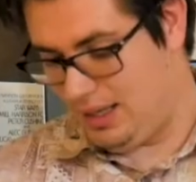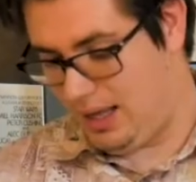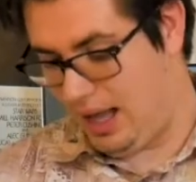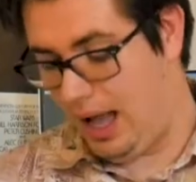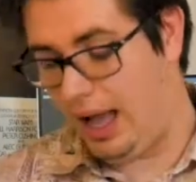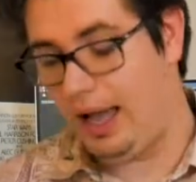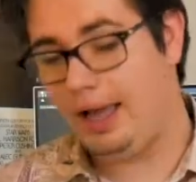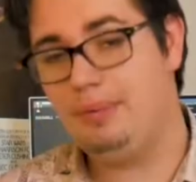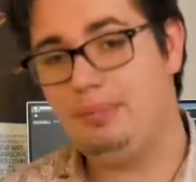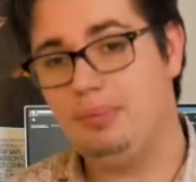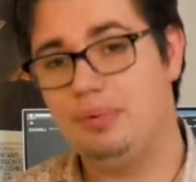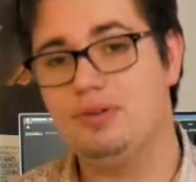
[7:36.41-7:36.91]

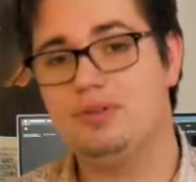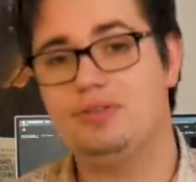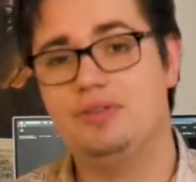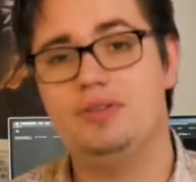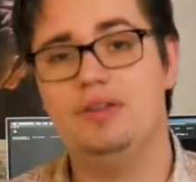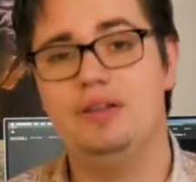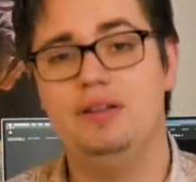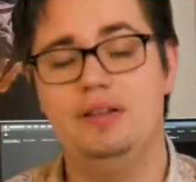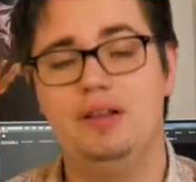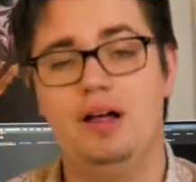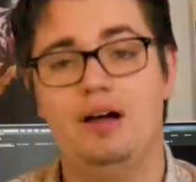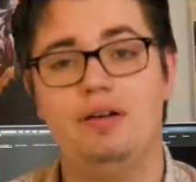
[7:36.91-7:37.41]
I
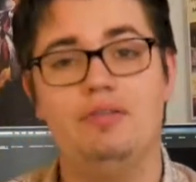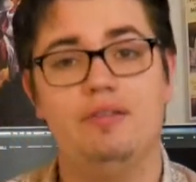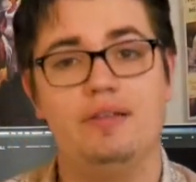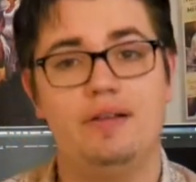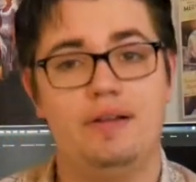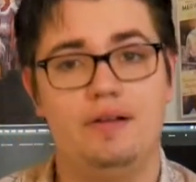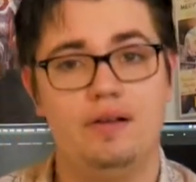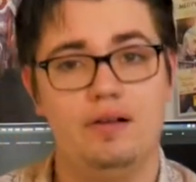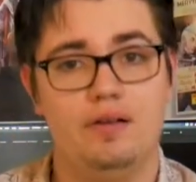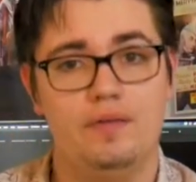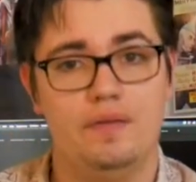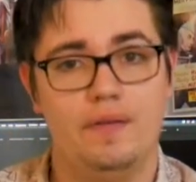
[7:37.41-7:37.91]
personally
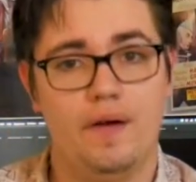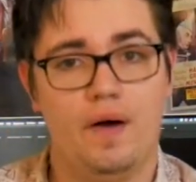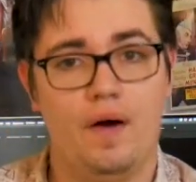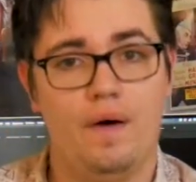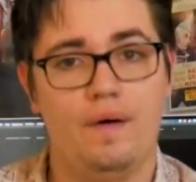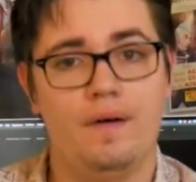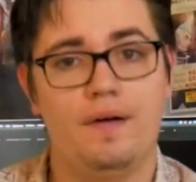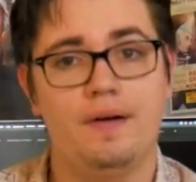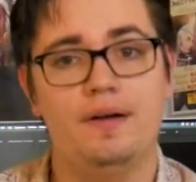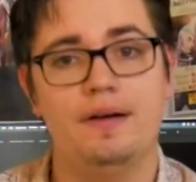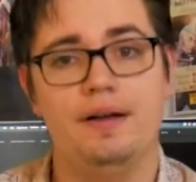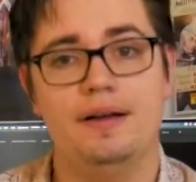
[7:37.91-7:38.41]
love the
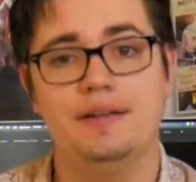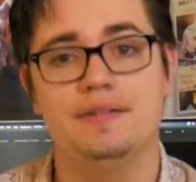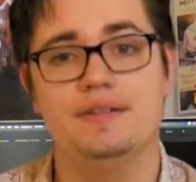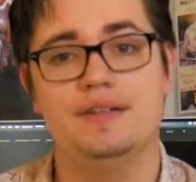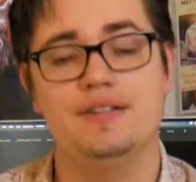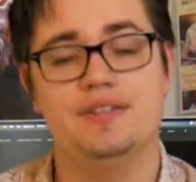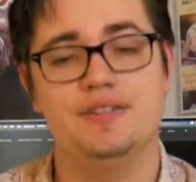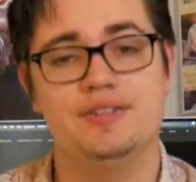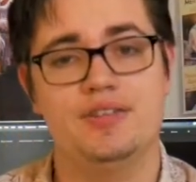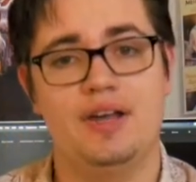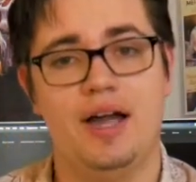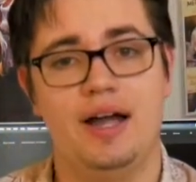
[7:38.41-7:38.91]
art and the
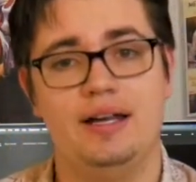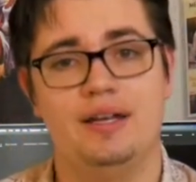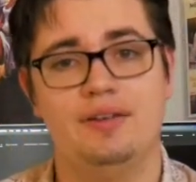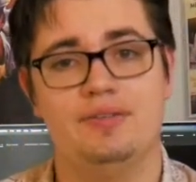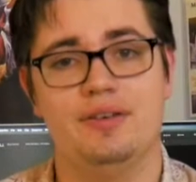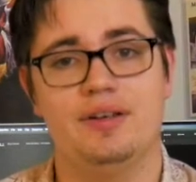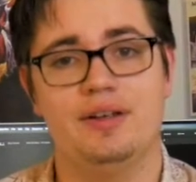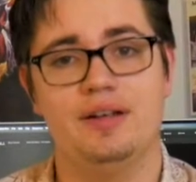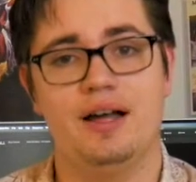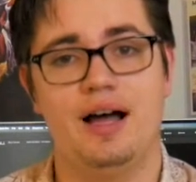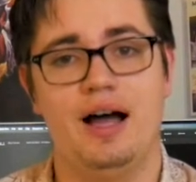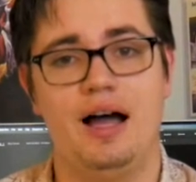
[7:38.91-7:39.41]
design of
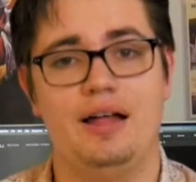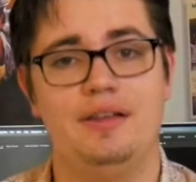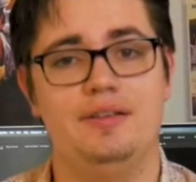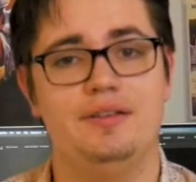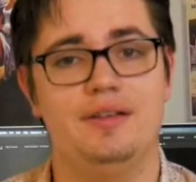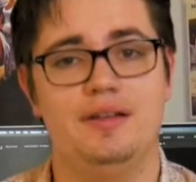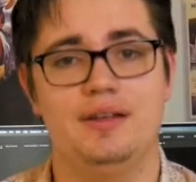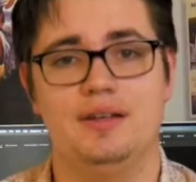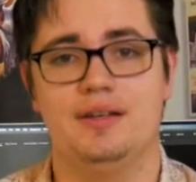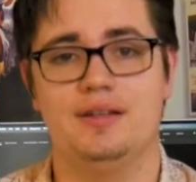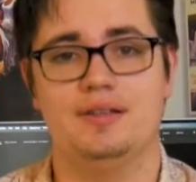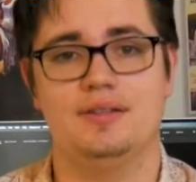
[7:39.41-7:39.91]
it. I
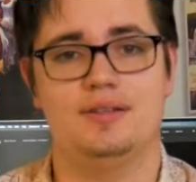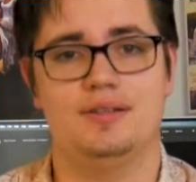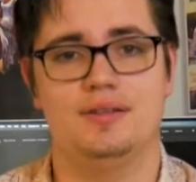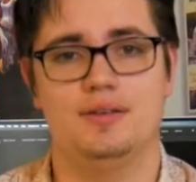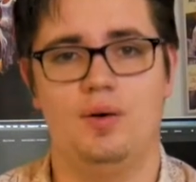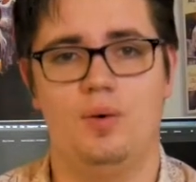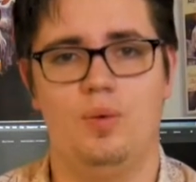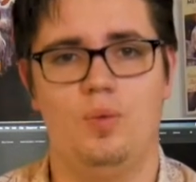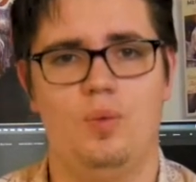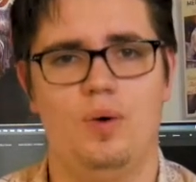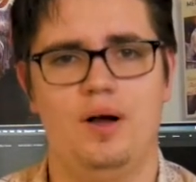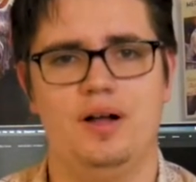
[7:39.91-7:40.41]
think it's
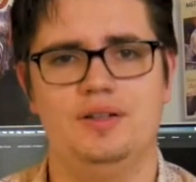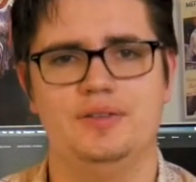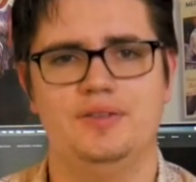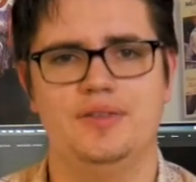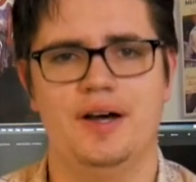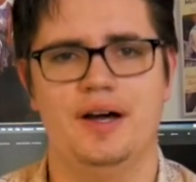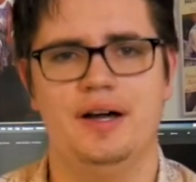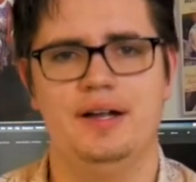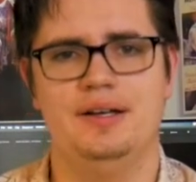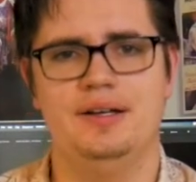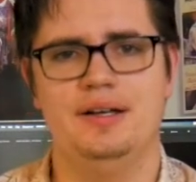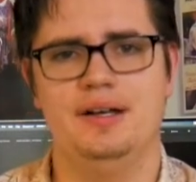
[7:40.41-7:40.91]
well
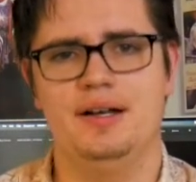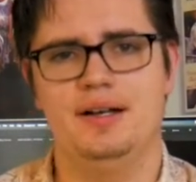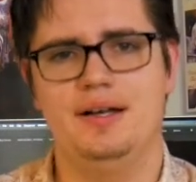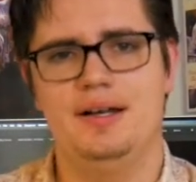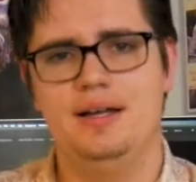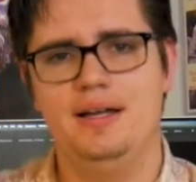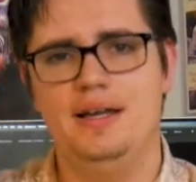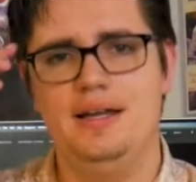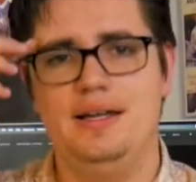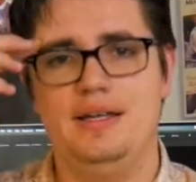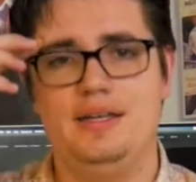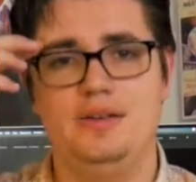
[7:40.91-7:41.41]
done.
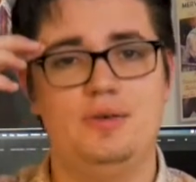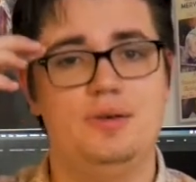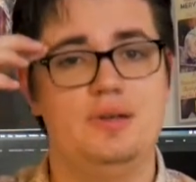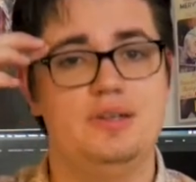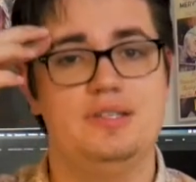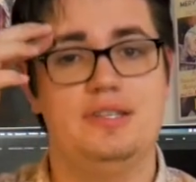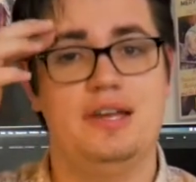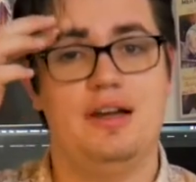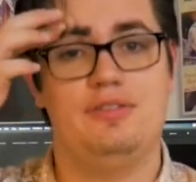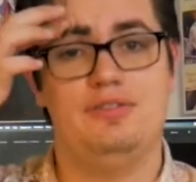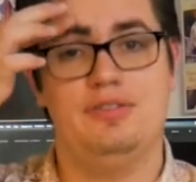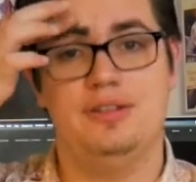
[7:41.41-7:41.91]
You could
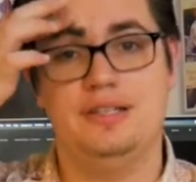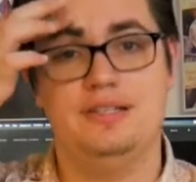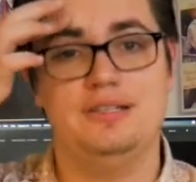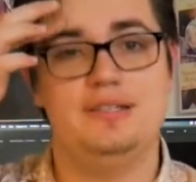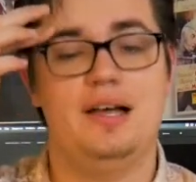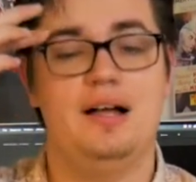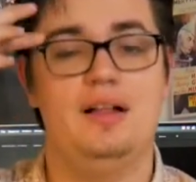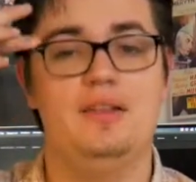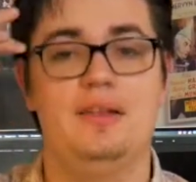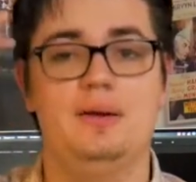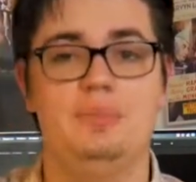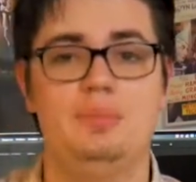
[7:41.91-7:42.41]
definitely
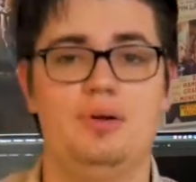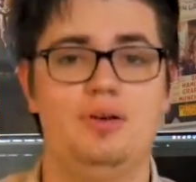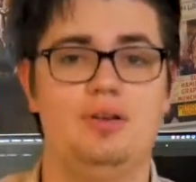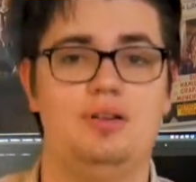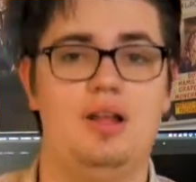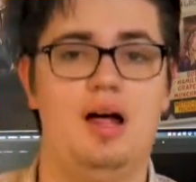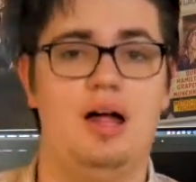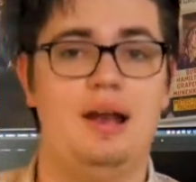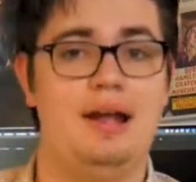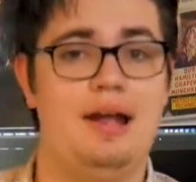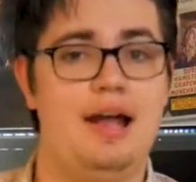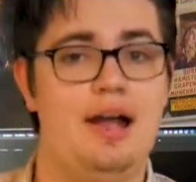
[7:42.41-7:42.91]
tell they put a
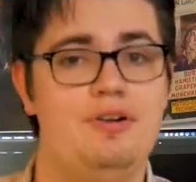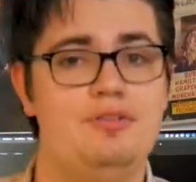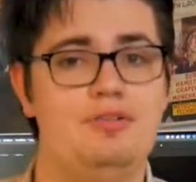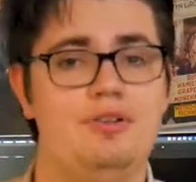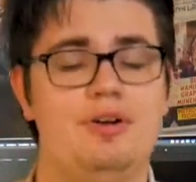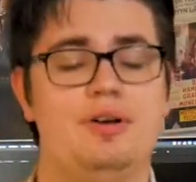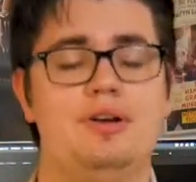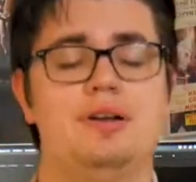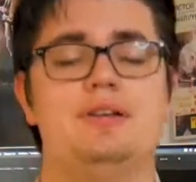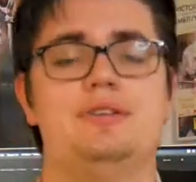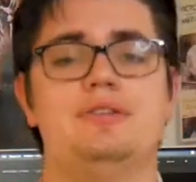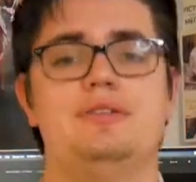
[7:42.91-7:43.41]
lot of
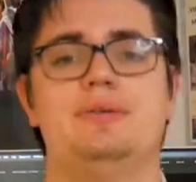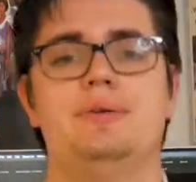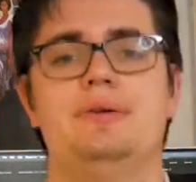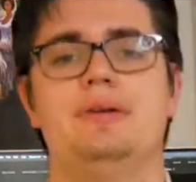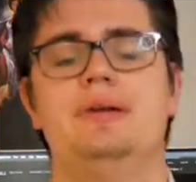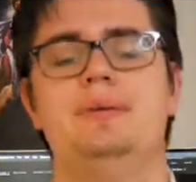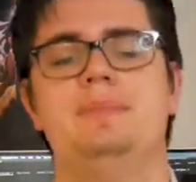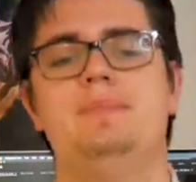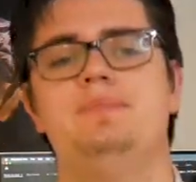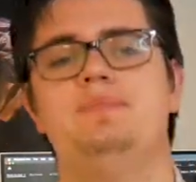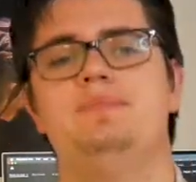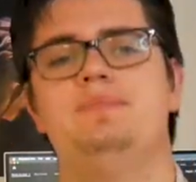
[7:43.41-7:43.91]
effort into
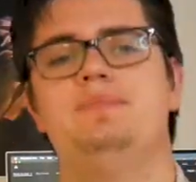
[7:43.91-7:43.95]
it.